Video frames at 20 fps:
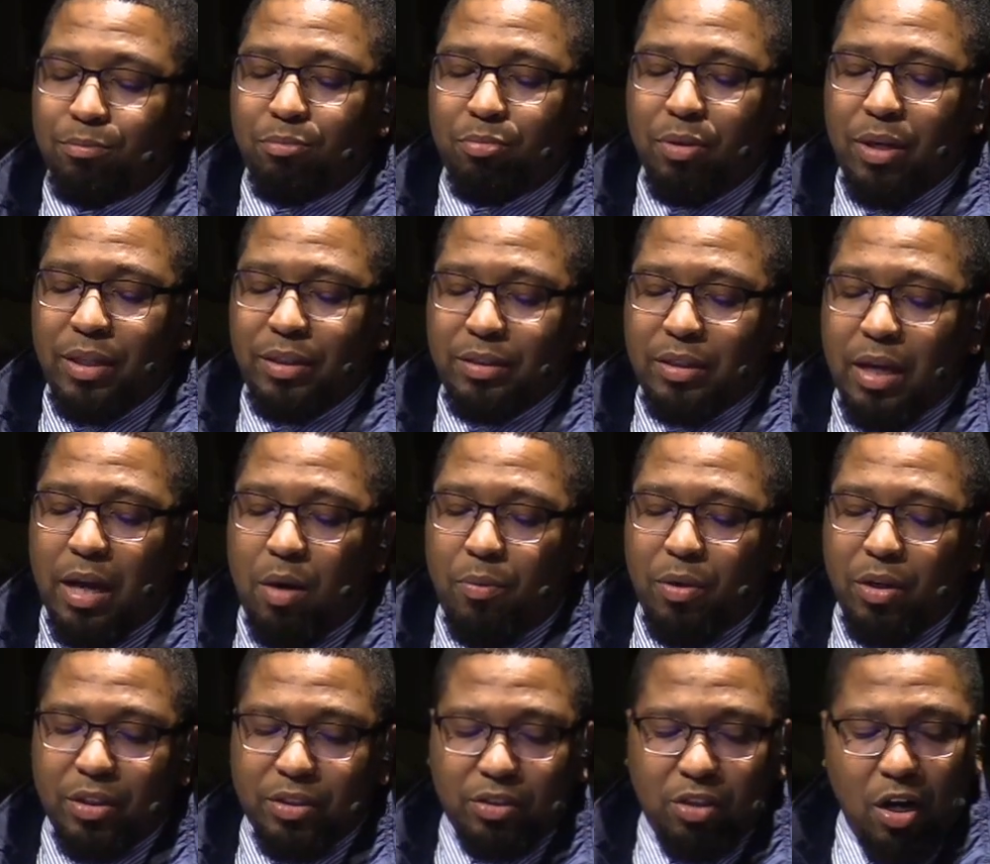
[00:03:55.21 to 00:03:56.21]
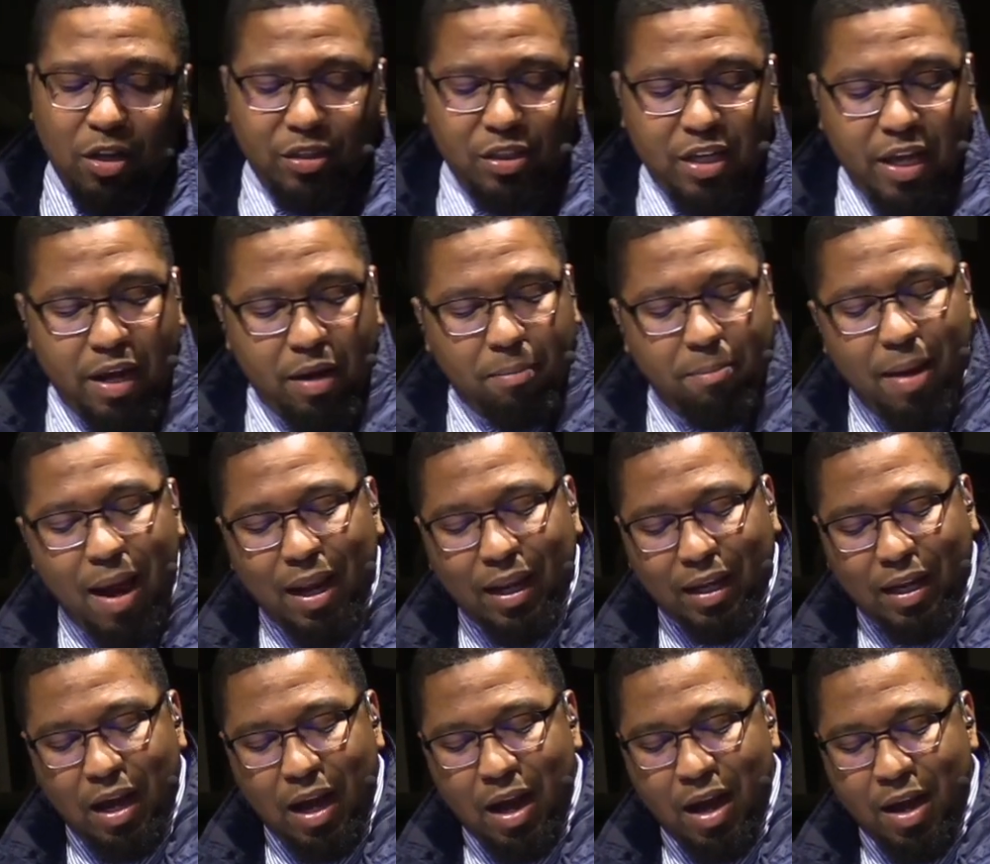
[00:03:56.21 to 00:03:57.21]
Praise God. We're going to start today in
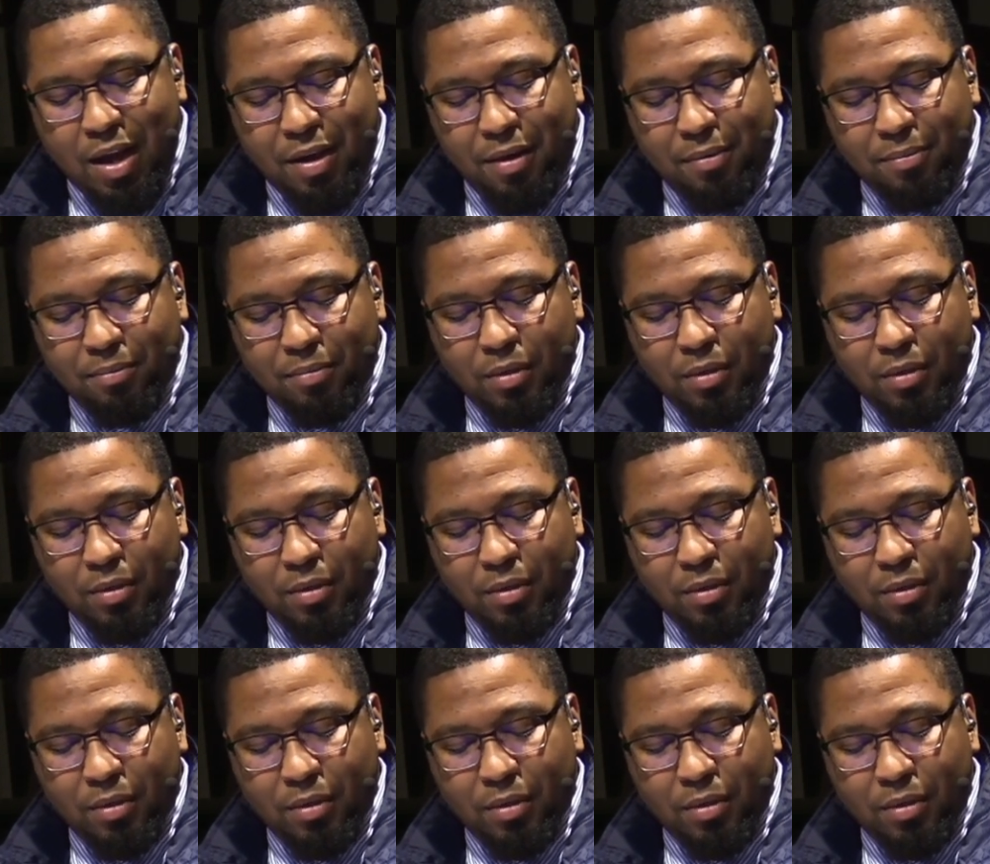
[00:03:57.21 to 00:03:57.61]
Malachi.